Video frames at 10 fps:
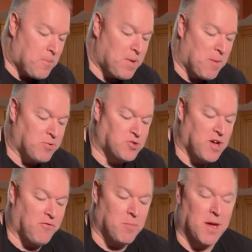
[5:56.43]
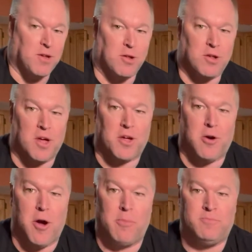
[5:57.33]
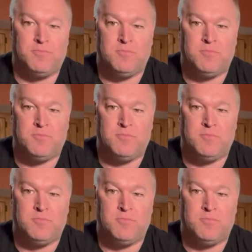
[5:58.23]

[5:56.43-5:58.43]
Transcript: Pampered Chef will make it look like you are.